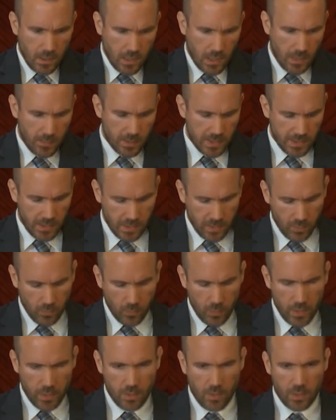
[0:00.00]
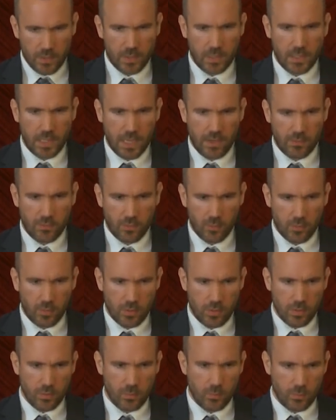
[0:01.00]
I would say that we are on the level
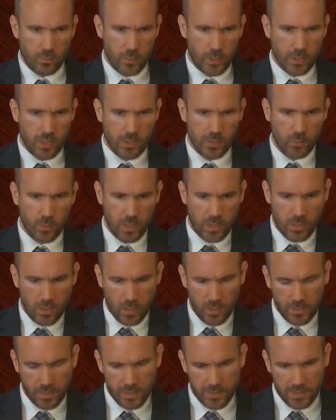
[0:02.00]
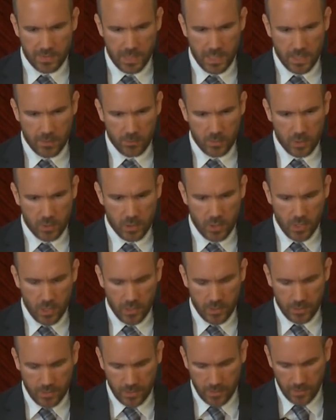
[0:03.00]
because we are on the same
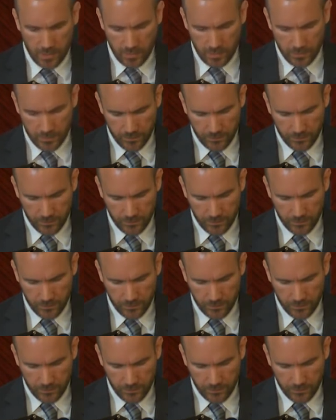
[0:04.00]
journey.